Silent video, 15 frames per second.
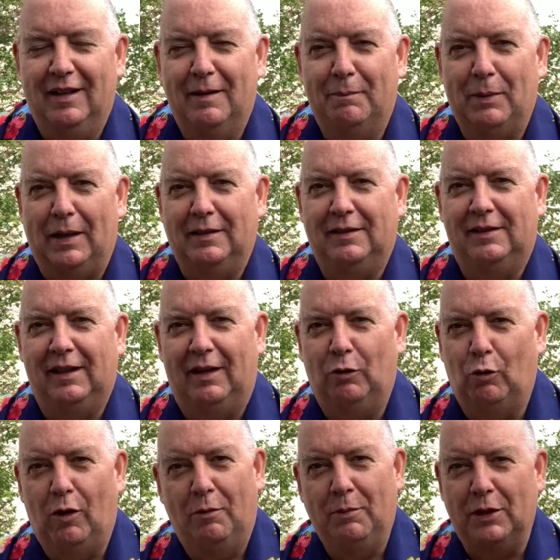but
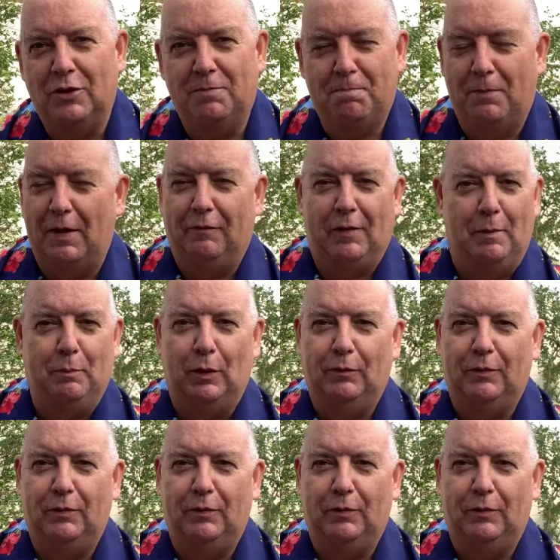or how much if I put